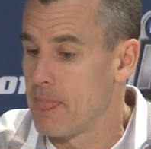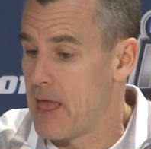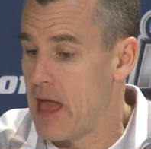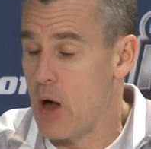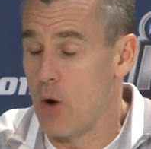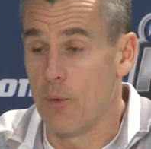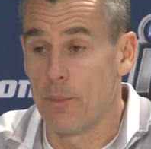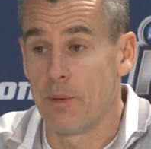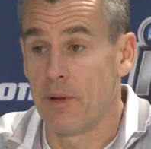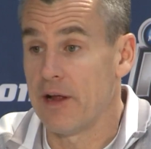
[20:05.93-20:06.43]

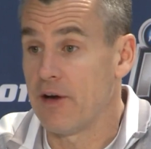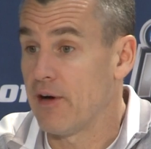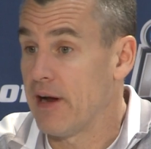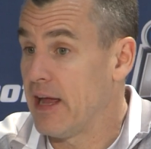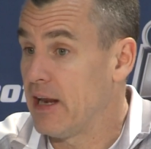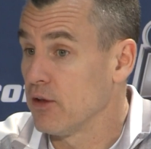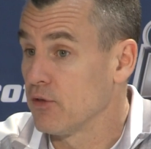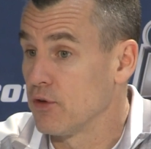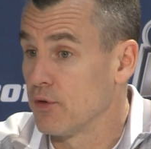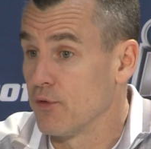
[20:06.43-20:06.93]
how a player
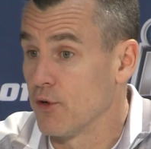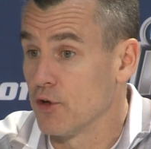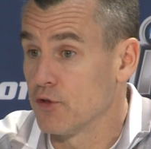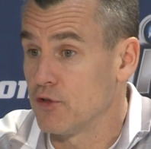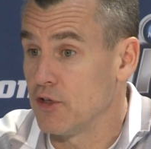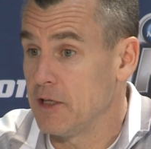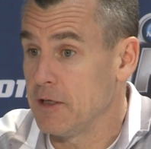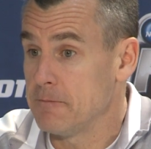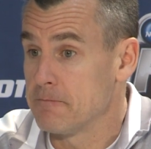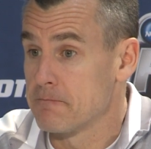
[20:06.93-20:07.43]
handles
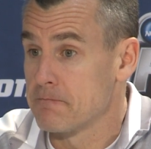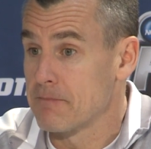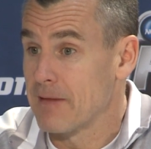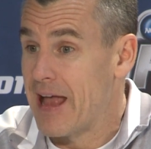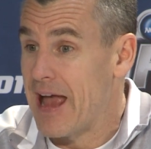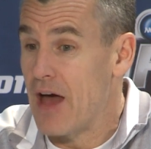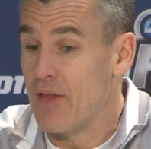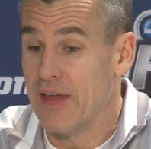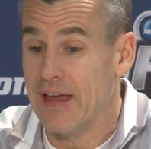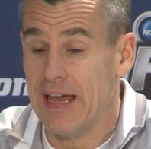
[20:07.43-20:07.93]
adversity,
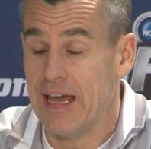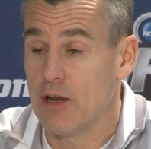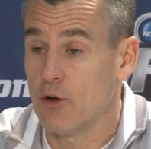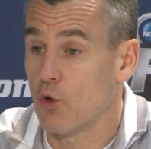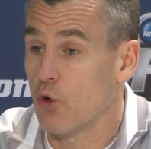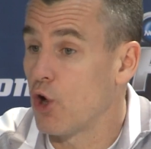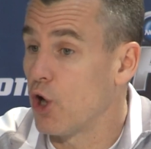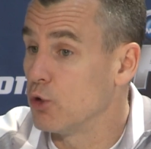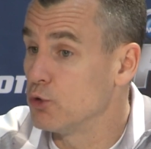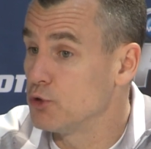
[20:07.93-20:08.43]
how they
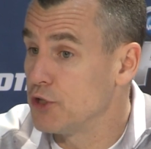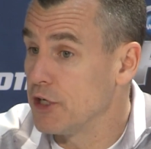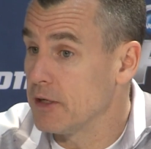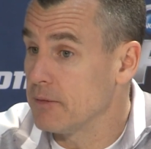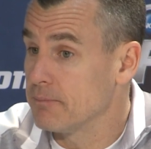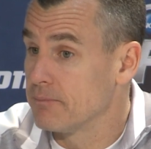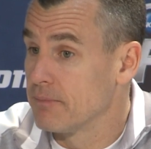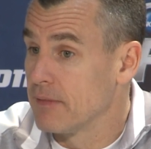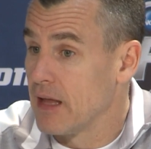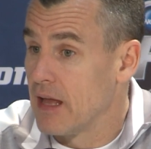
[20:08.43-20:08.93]
handle coaching,